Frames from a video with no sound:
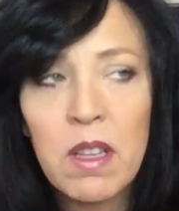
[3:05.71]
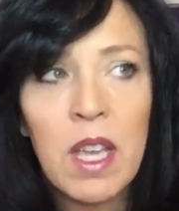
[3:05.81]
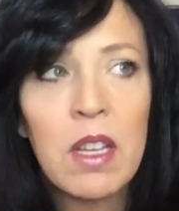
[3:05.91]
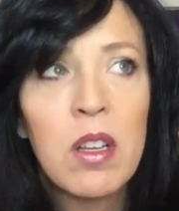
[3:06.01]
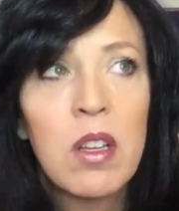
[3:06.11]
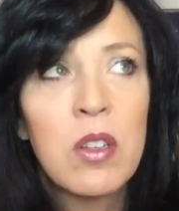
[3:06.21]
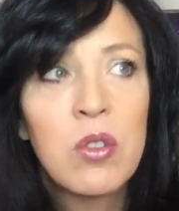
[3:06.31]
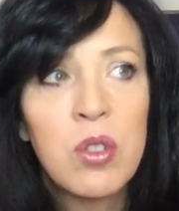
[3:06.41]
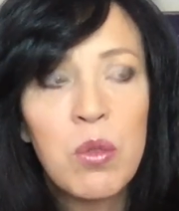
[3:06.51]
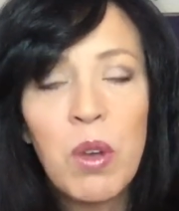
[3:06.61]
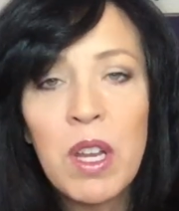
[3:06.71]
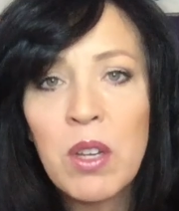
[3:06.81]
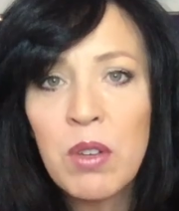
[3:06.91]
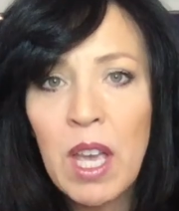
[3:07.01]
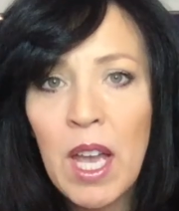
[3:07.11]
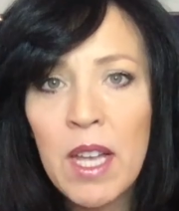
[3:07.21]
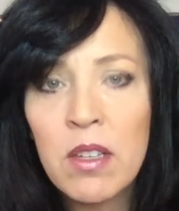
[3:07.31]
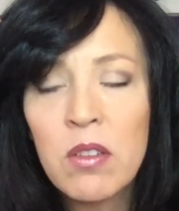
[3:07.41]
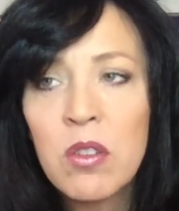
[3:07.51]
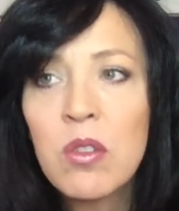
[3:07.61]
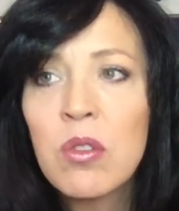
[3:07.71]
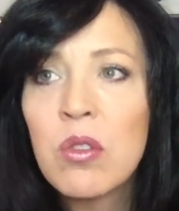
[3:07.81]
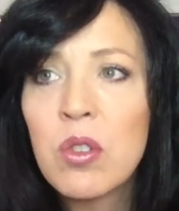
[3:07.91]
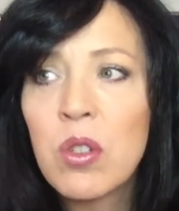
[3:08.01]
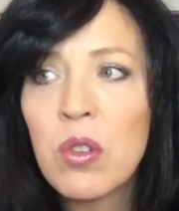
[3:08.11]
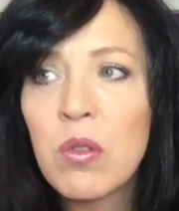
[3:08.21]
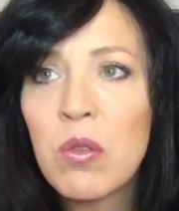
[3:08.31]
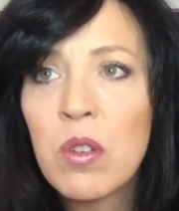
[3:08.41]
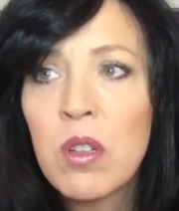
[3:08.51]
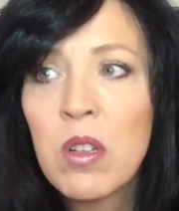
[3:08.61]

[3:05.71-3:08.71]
Like do what you can to